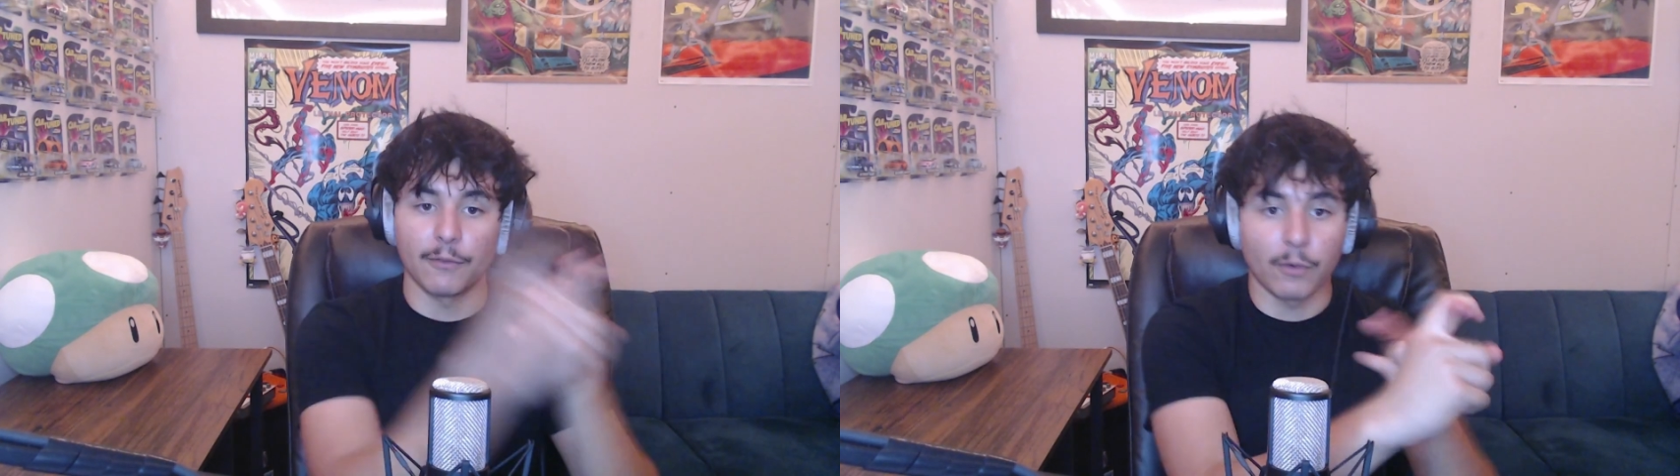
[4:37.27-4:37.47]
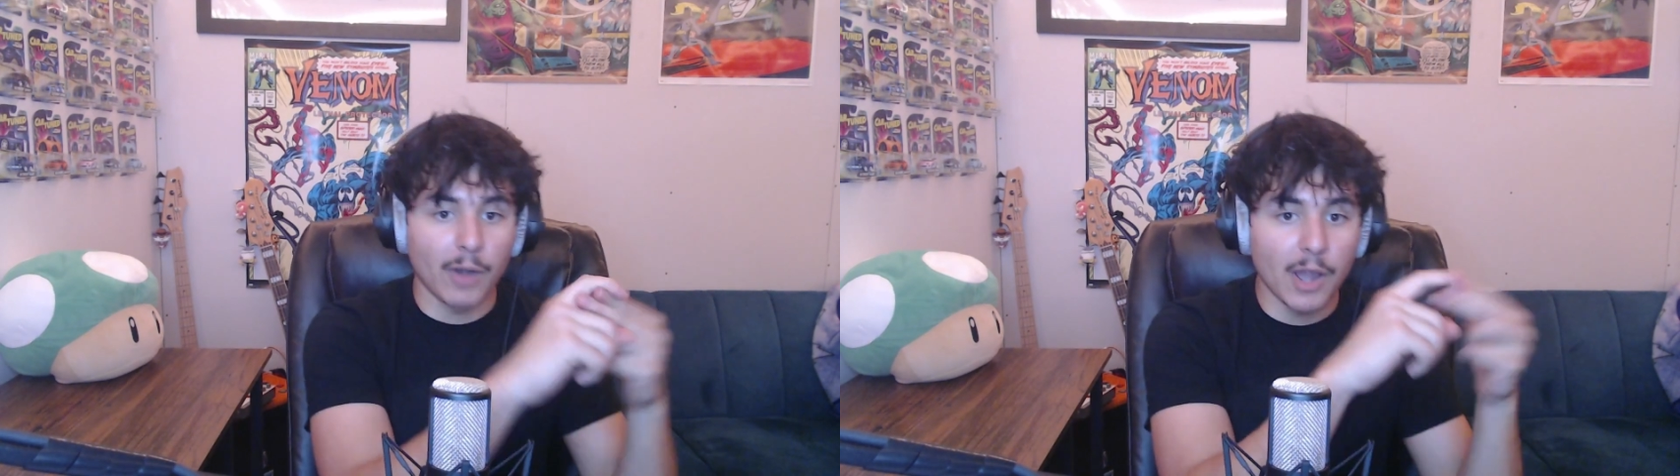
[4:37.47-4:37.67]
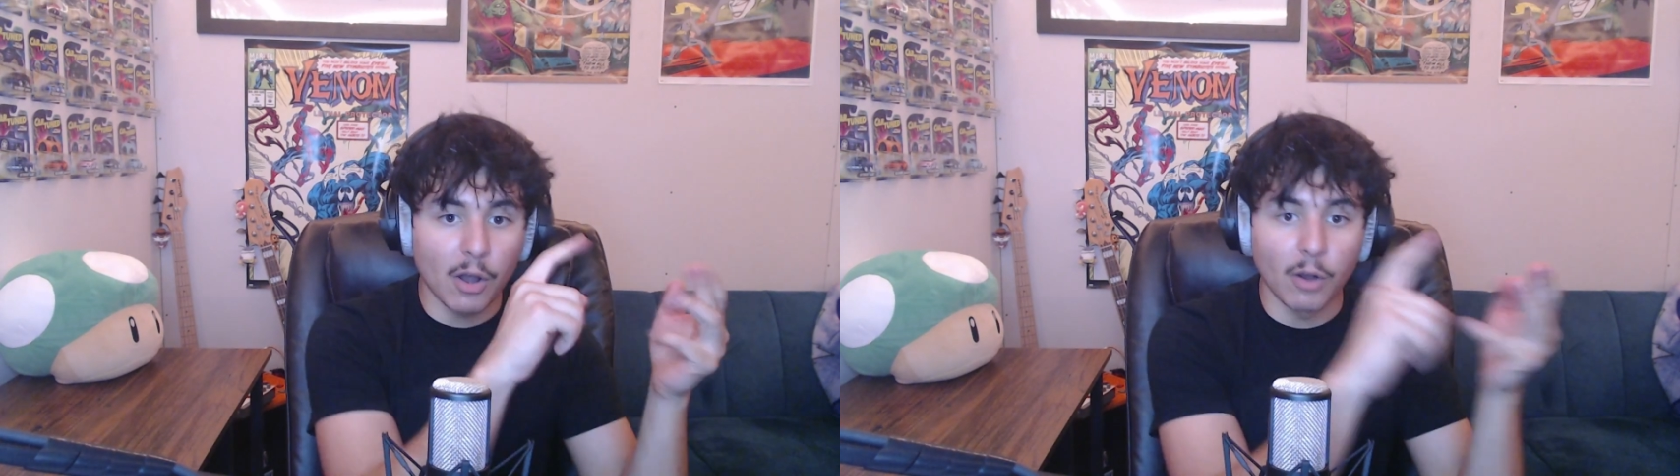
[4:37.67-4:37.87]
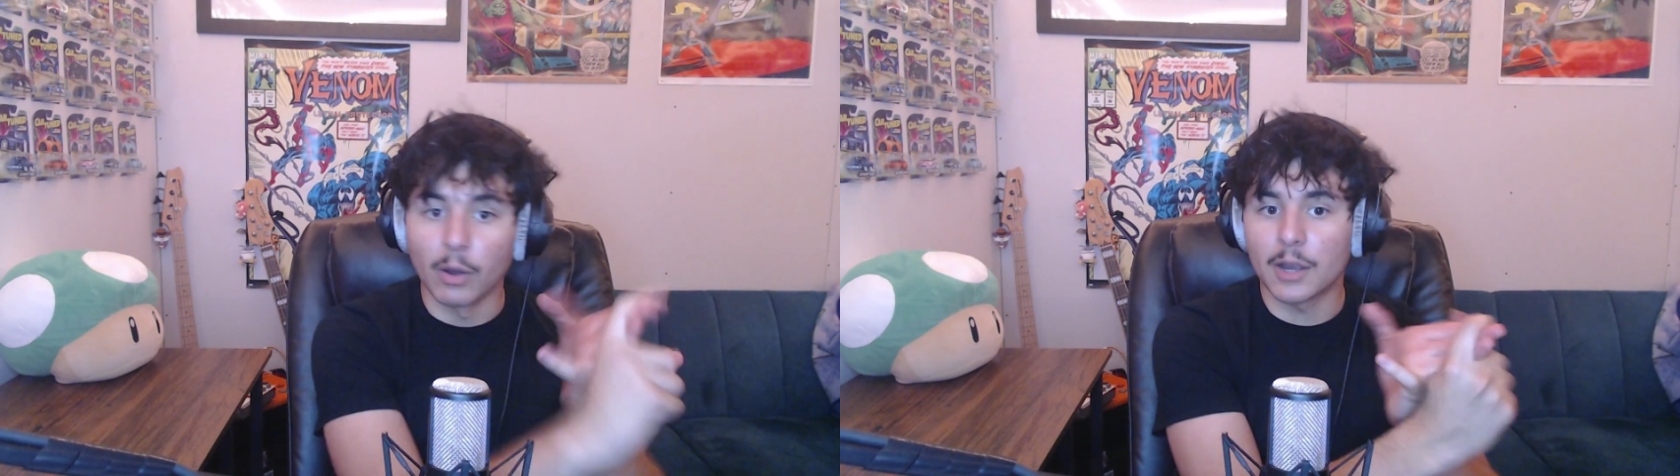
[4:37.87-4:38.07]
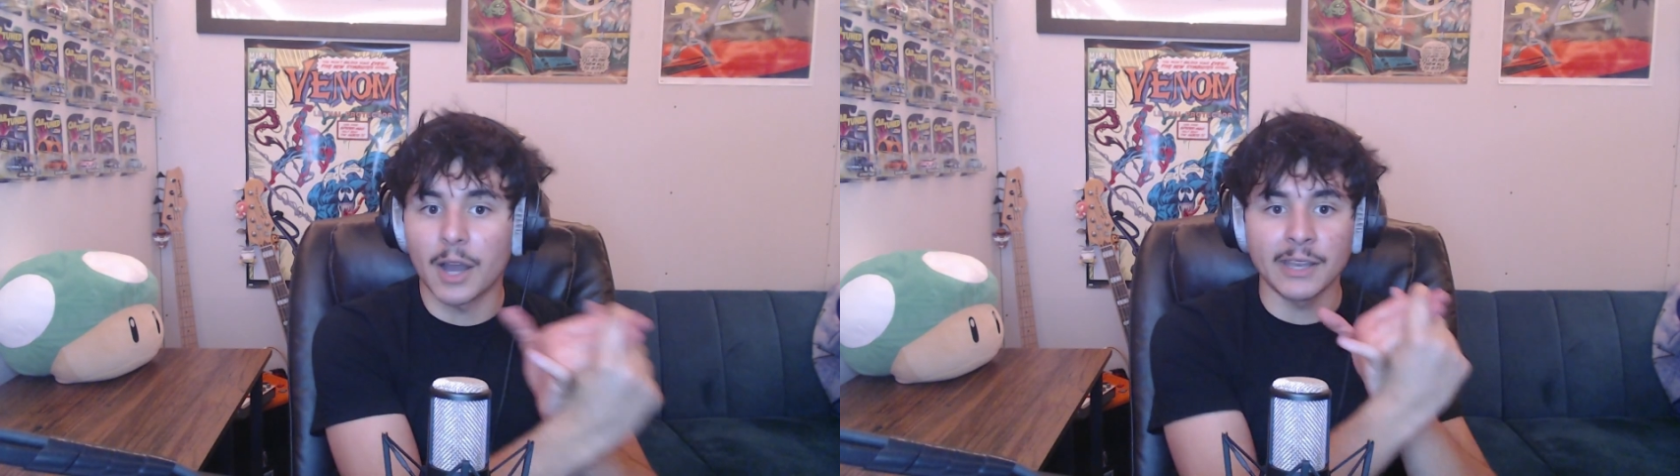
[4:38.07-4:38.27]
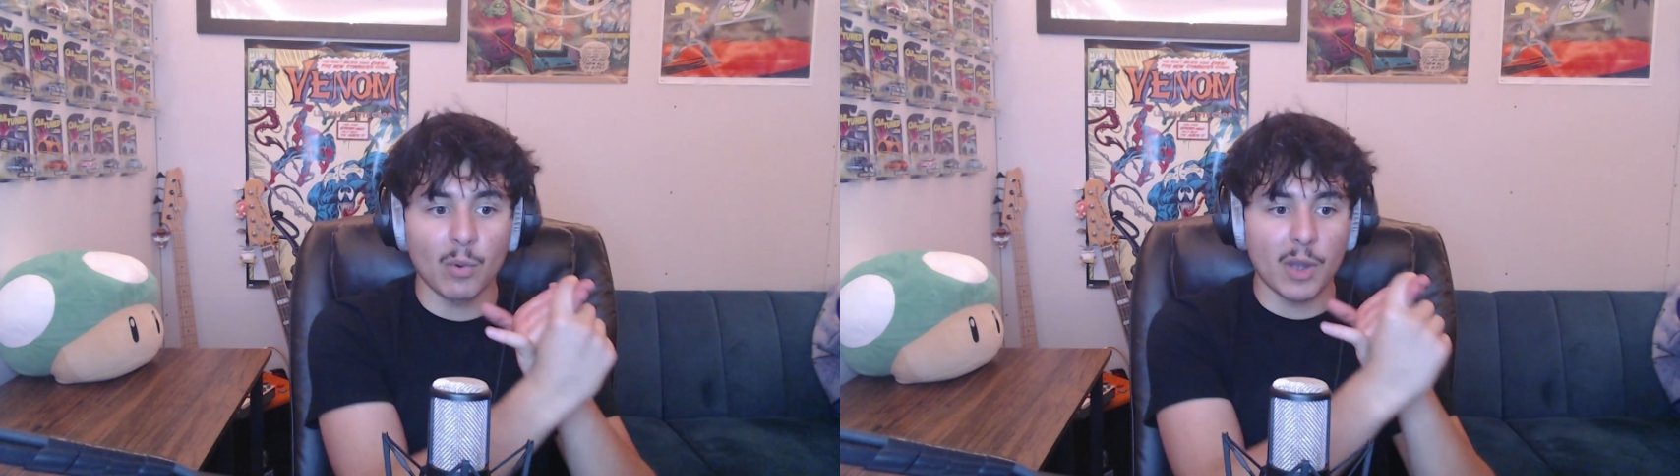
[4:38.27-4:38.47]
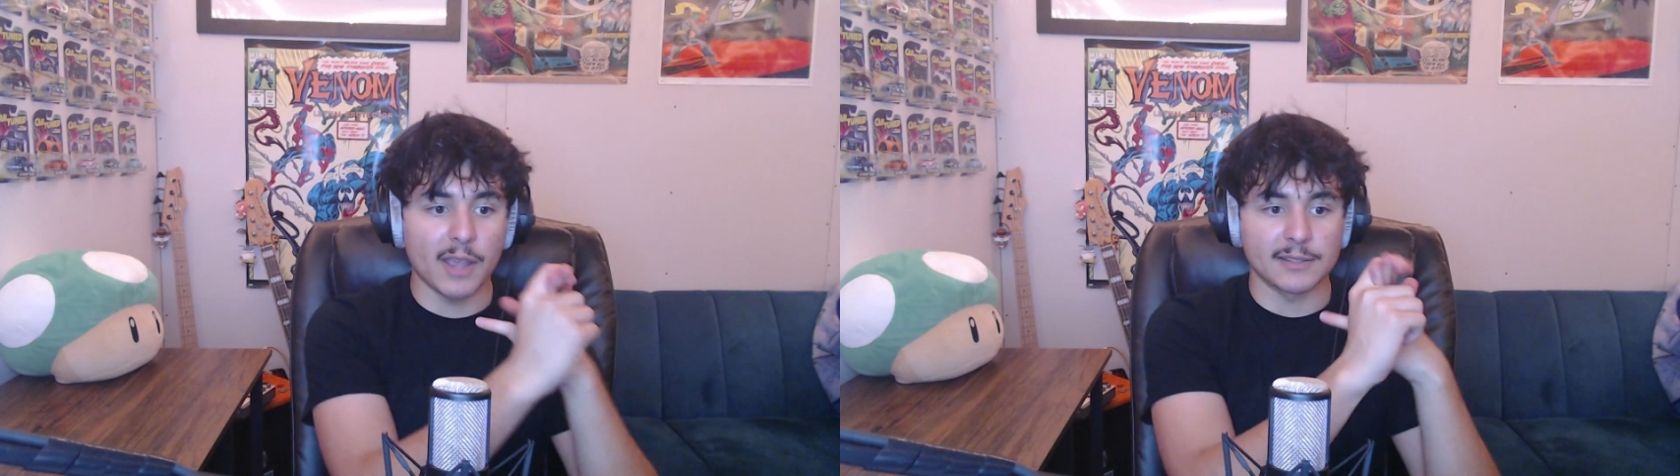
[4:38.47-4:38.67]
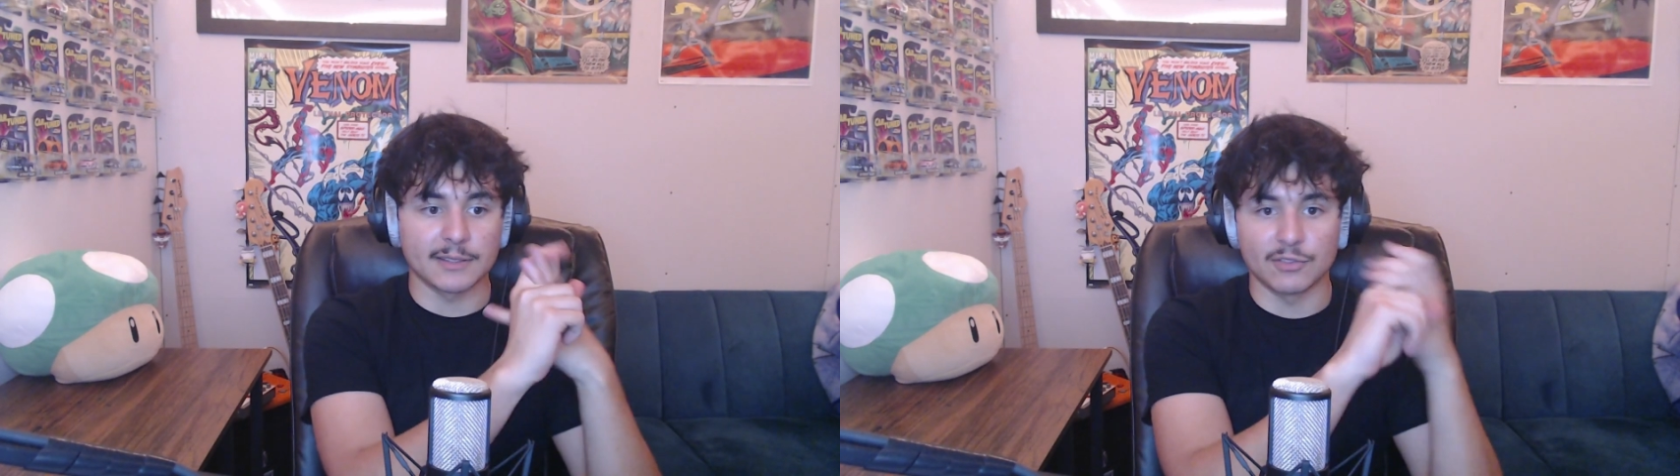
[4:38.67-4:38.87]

Pharrell, Kanye West,